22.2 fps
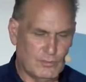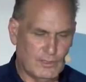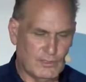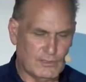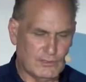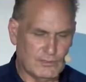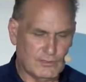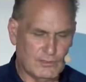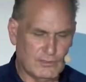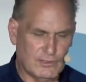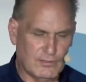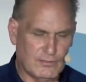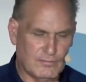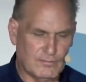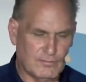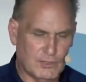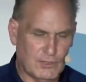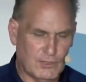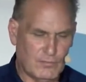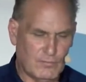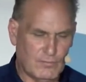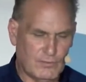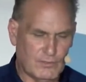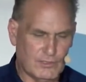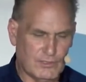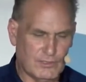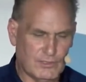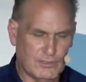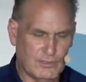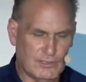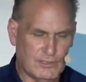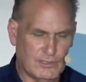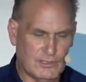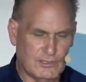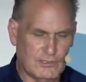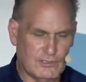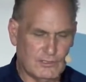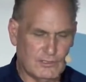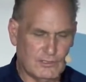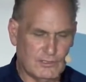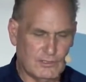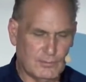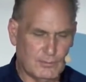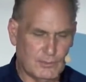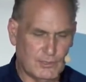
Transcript: but I'm confident that he's in the